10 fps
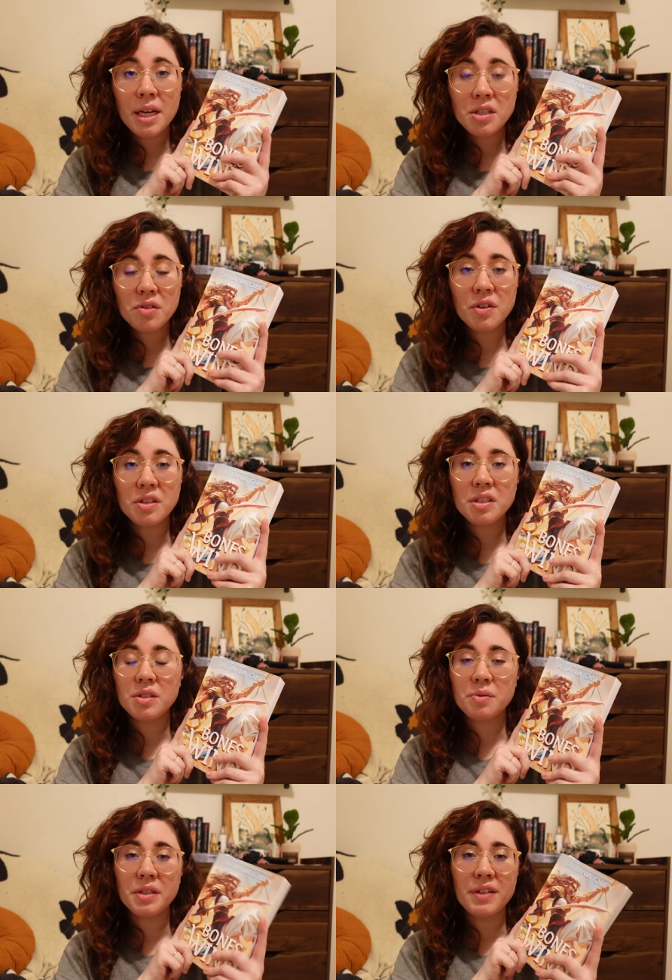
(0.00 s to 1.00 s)
yeah, so far this
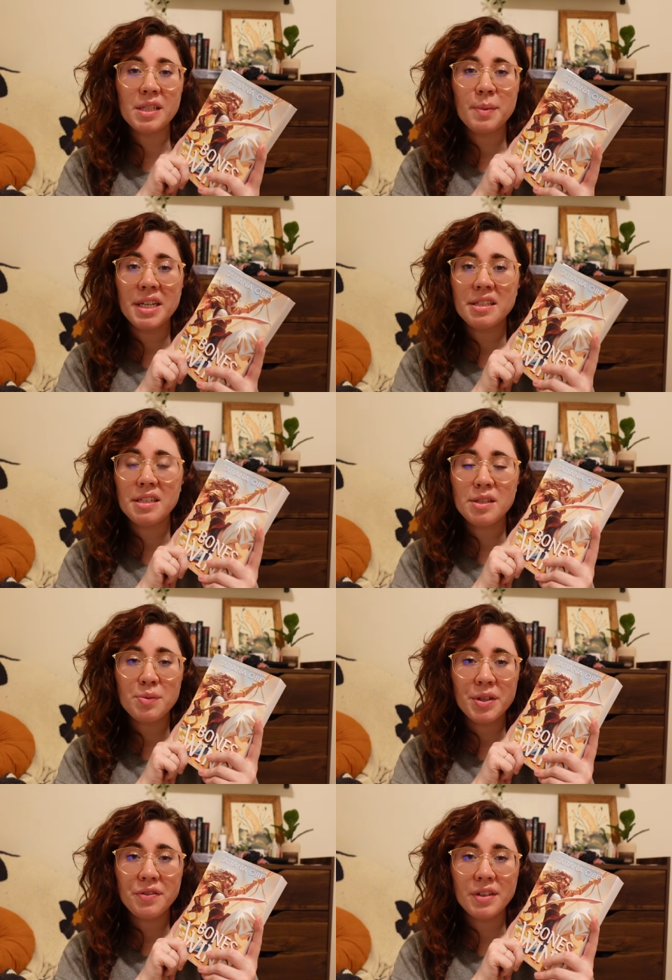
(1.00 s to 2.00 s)
is really fast paced and it's
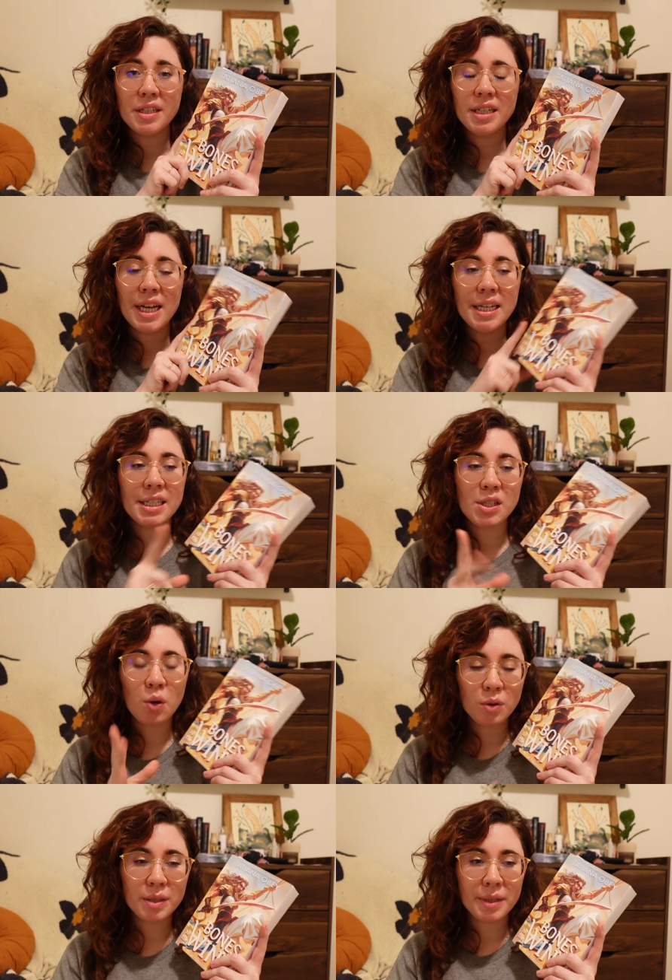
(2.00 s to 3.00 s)
really fun. It is
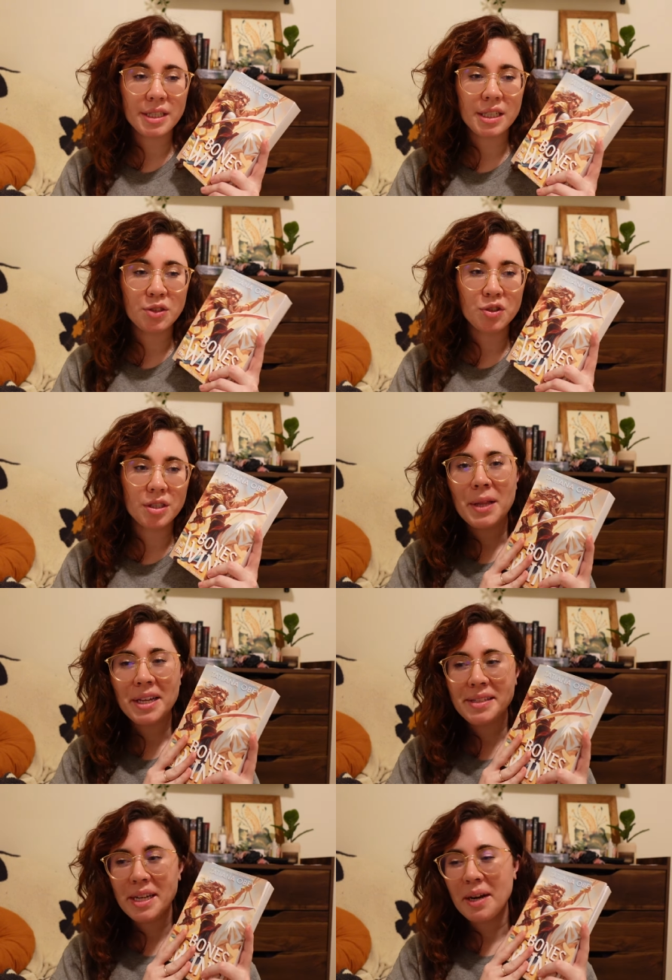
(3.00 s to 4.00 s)
holding my attention. Like
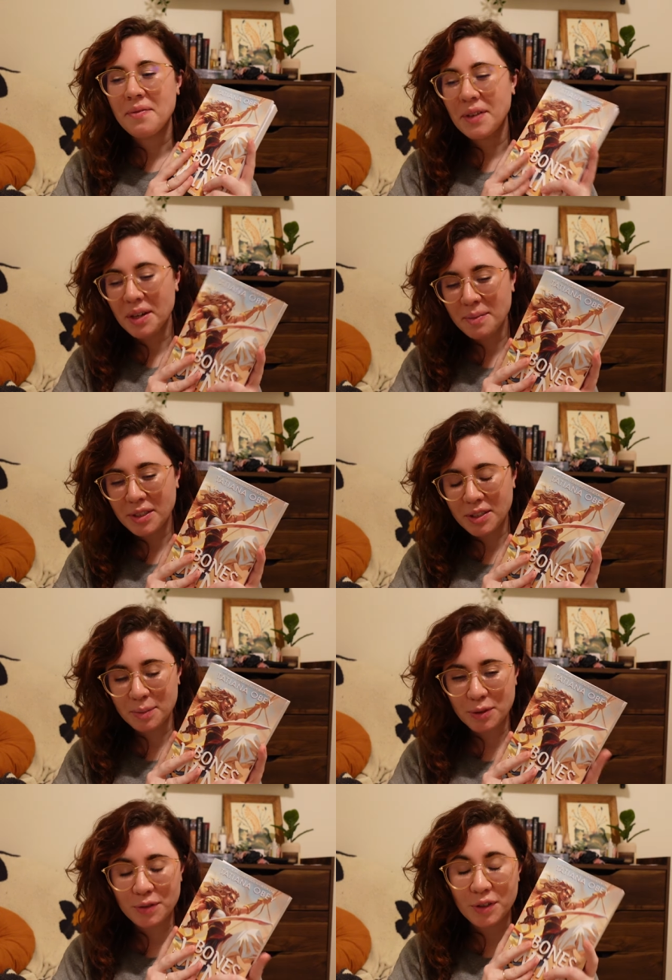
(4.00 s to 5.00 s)
I said, I'm very much in the
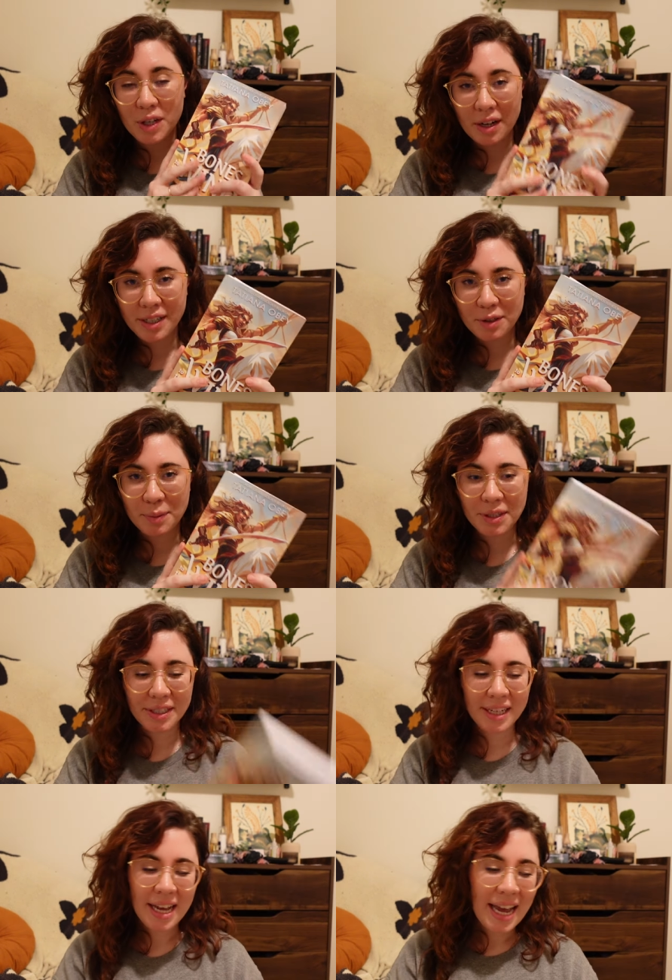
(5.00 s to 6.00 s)
mood for an
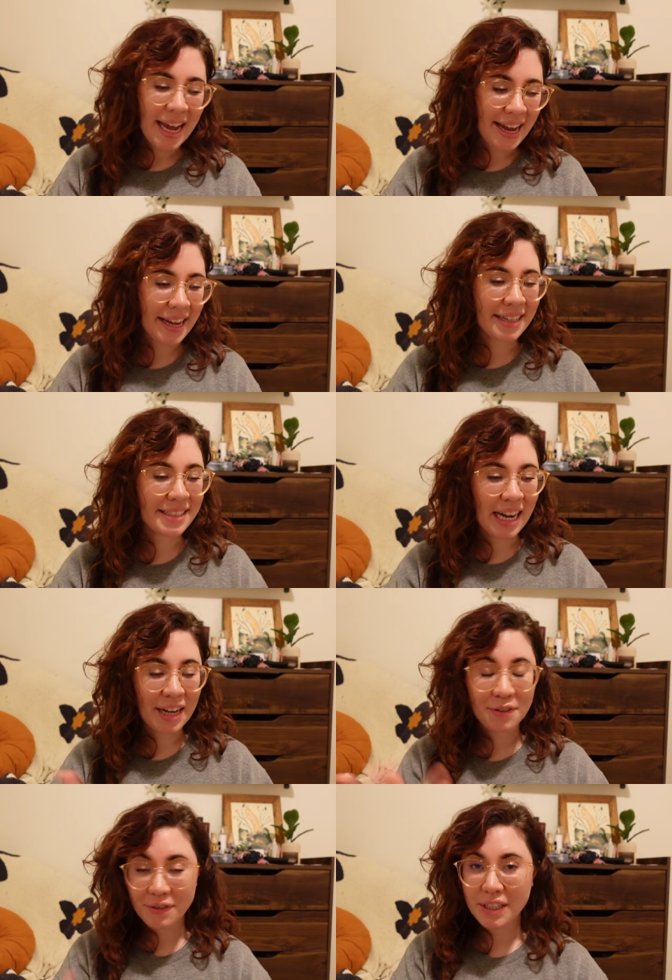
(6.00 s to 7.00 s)
audiobook, and
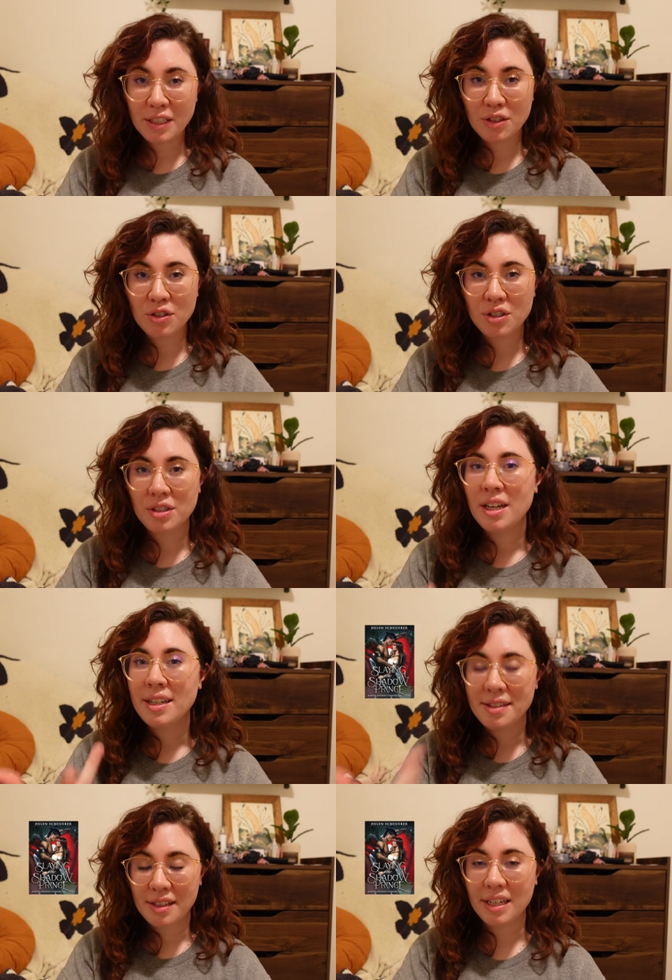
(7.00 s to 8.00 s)
I finished
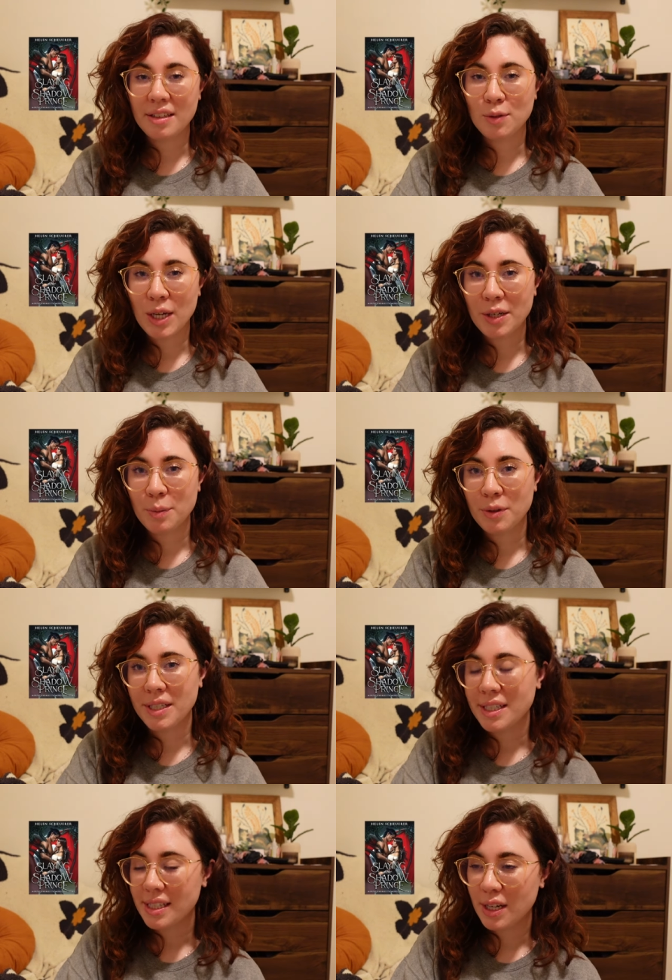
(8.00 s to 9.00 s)
Slaying the Shadow
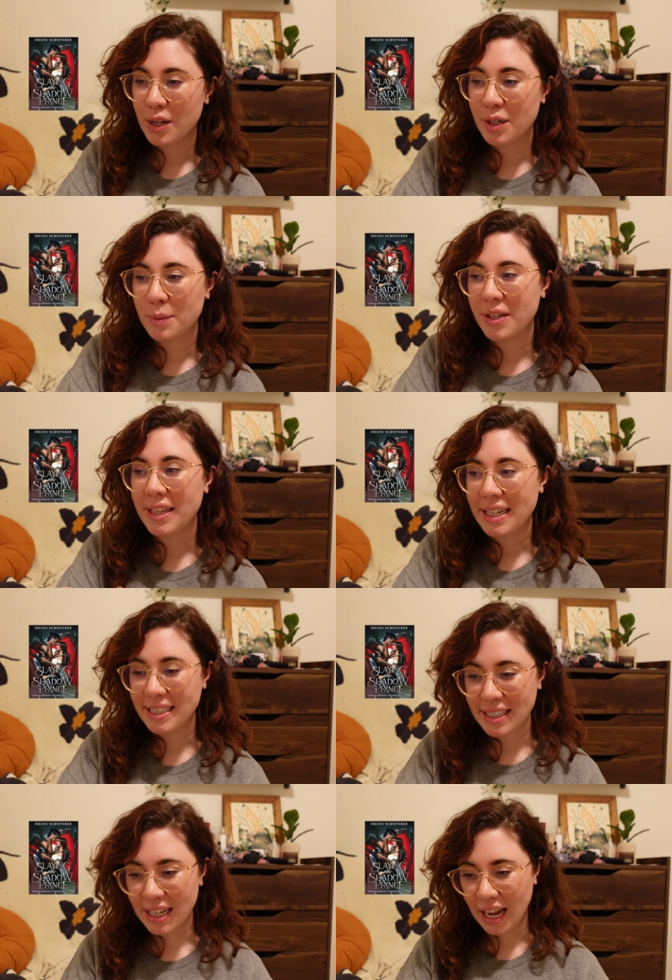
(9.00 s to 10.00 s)
Prince, the audiobook that I
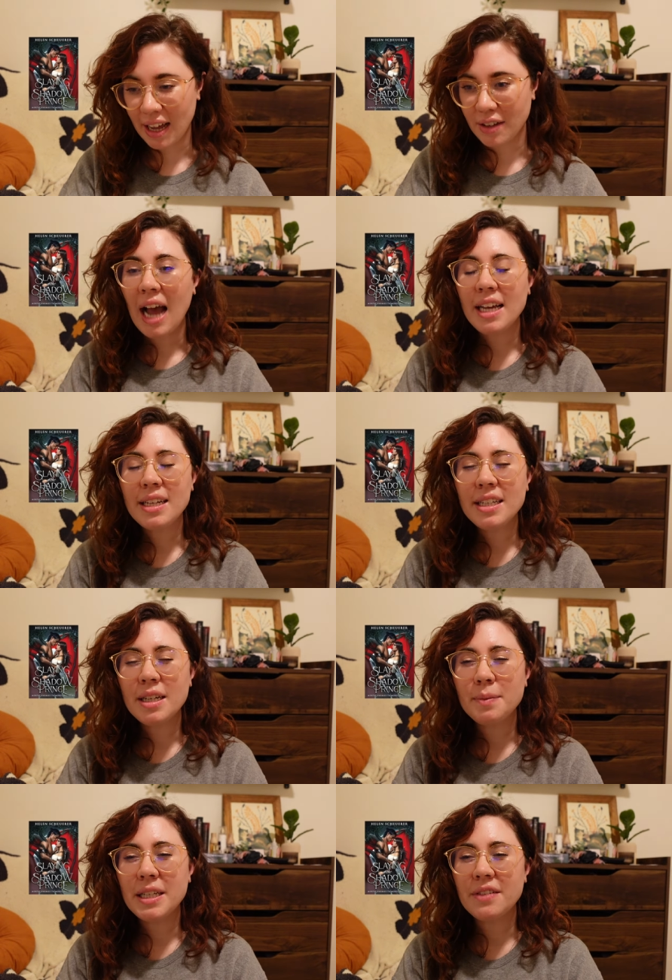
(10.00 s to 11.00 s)
did have. I ended
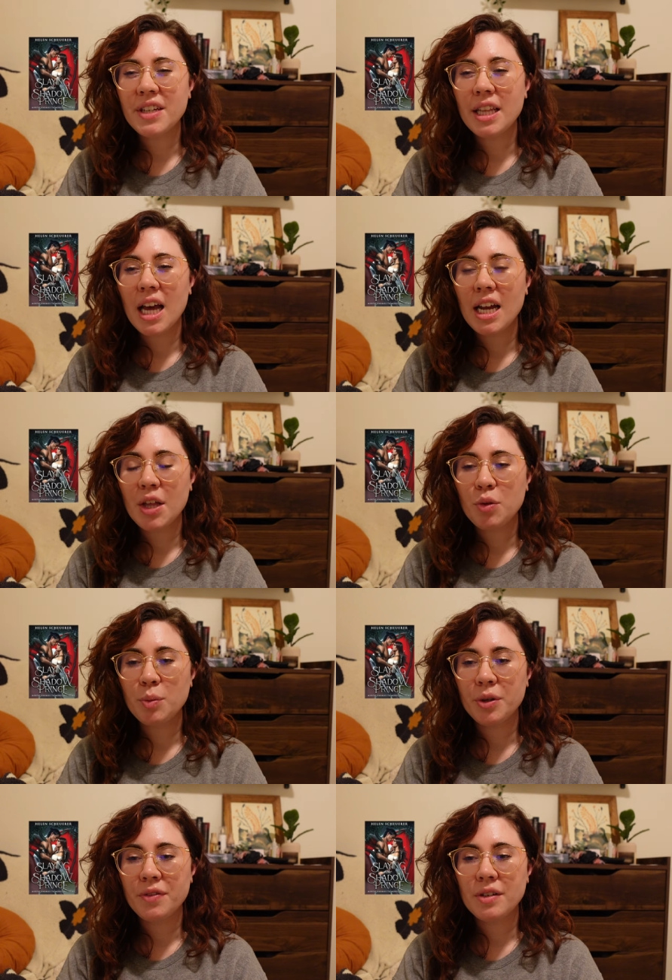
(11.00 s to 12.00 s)
up giving that a
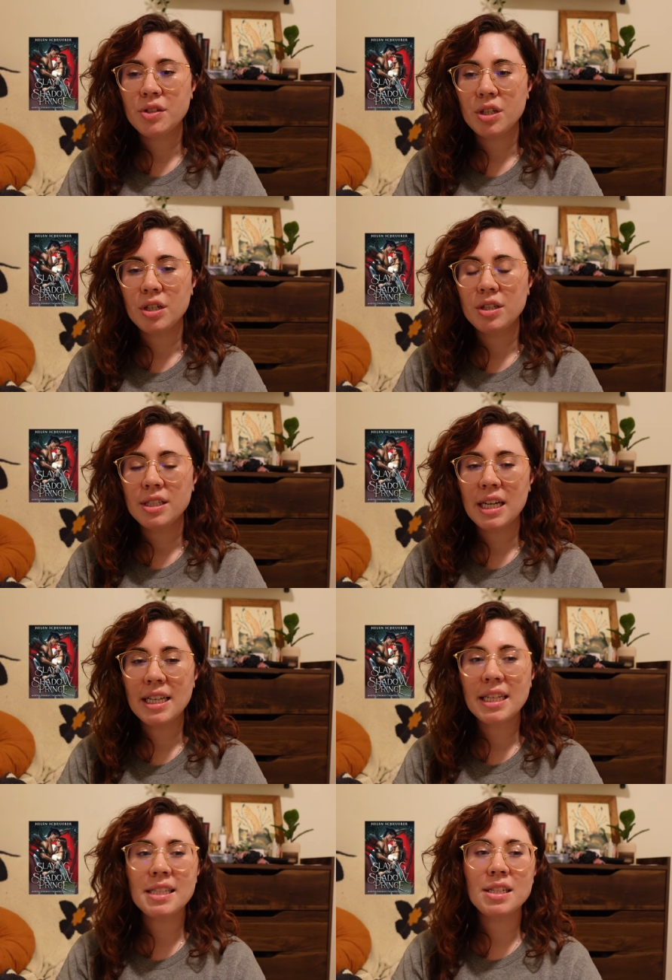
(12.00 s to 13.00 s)
3.5 stars,
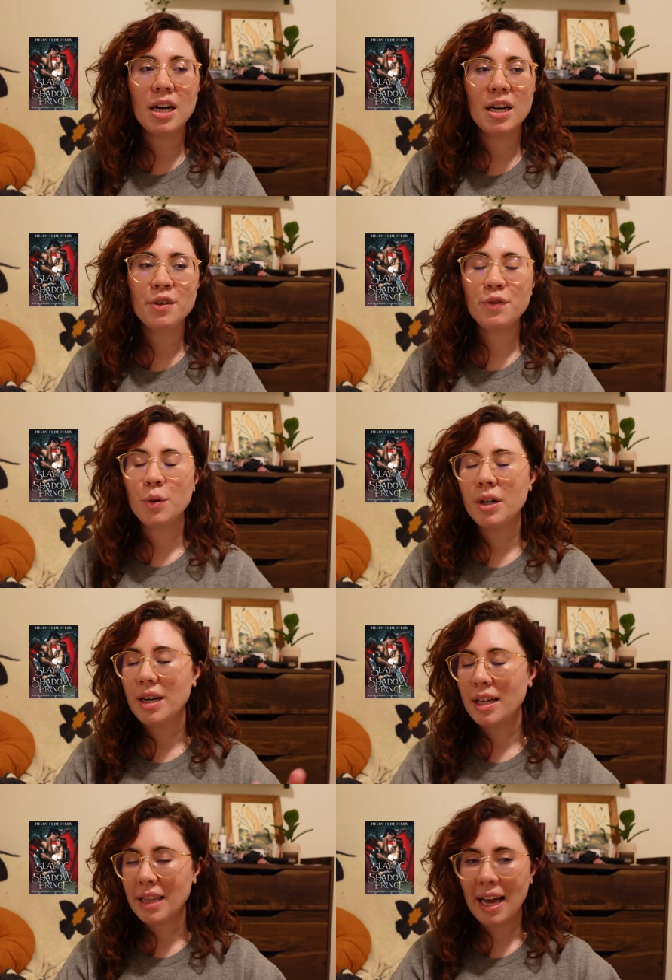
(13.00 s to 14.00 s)
and that's not for
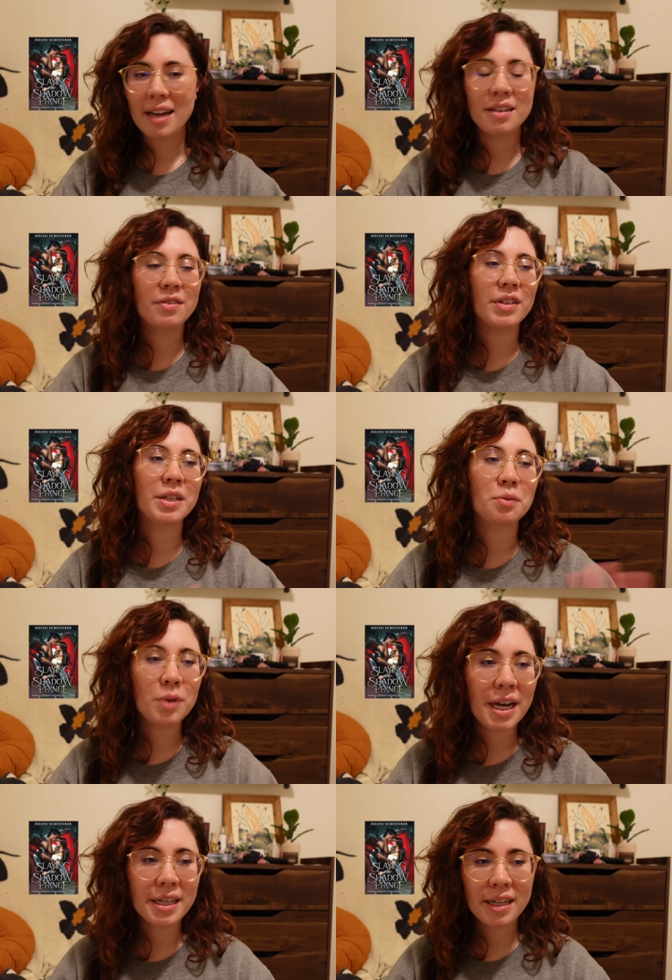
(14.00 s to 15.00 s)
a lack of like
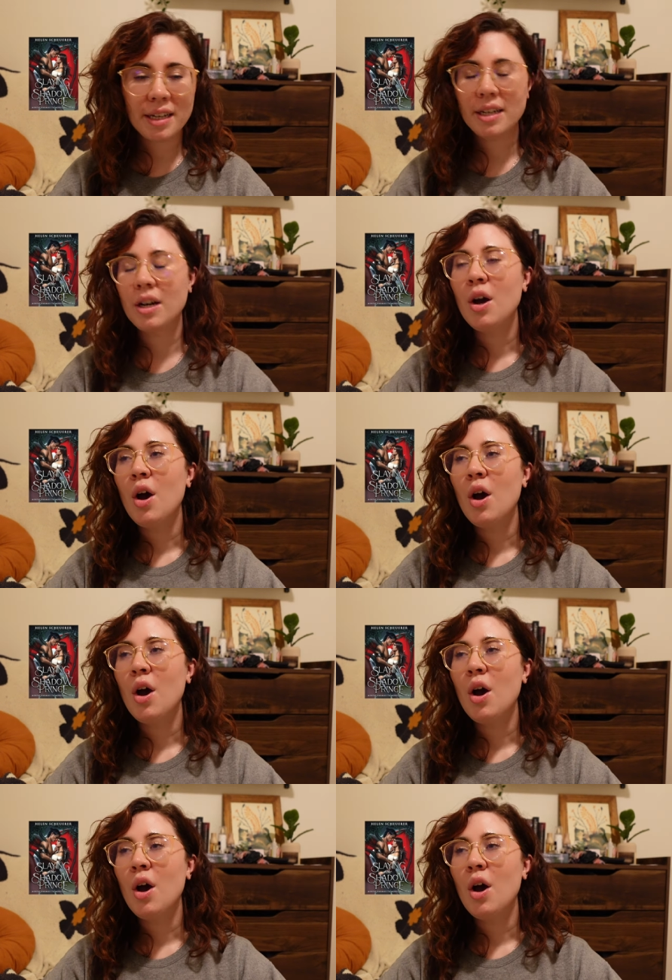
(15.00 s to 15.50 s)
writing